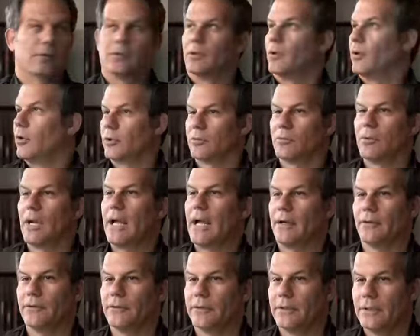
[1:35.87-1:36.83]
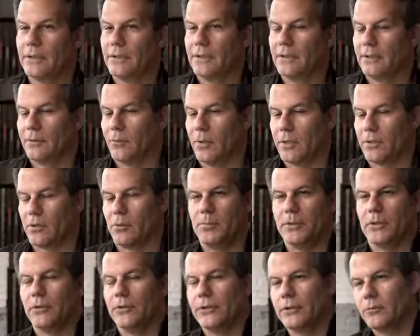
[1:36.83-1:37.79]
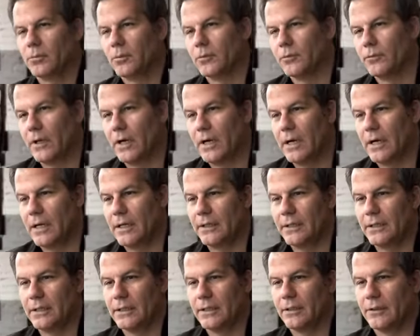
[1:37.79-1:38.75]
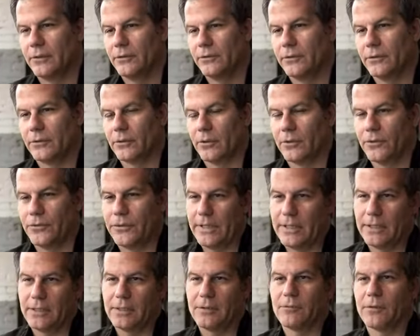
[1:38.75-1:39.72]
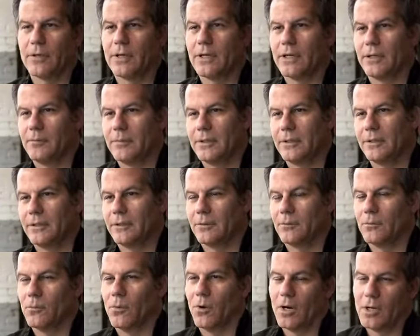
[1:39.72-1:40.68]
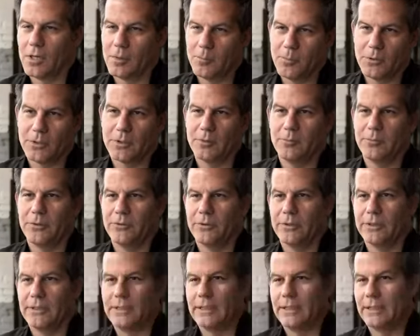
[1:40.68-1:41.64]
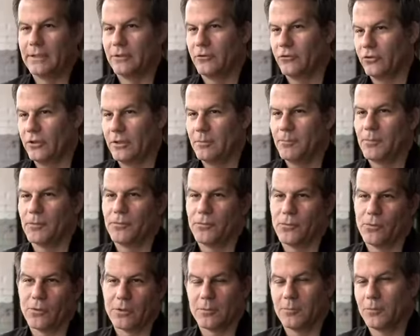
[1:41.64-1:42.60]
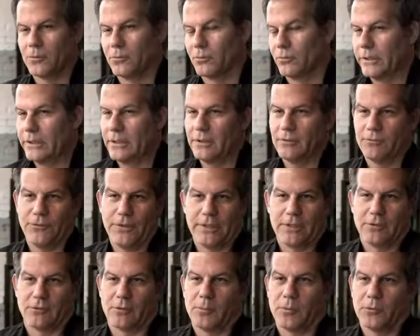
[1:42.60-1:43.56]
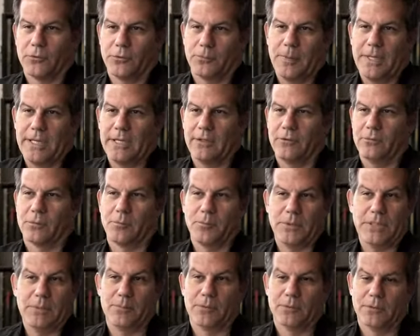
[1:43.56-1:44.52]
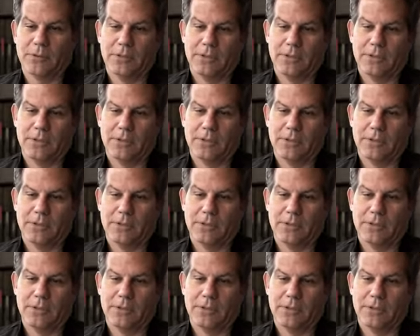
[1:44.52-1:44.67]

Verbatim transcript: Look around. What old buildings provide is an authentic environment, a walkable community, and cheap, affordable, reconfigurable space where people